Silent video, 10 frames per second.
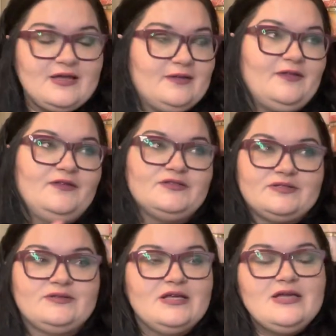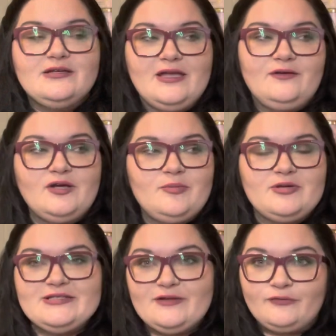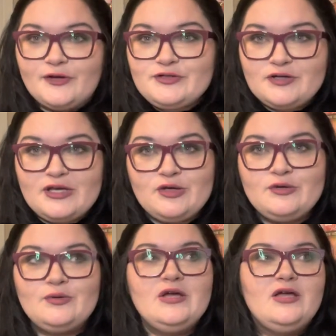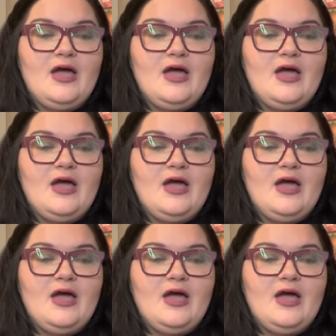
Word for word: And then there's candle companies that frustrate you,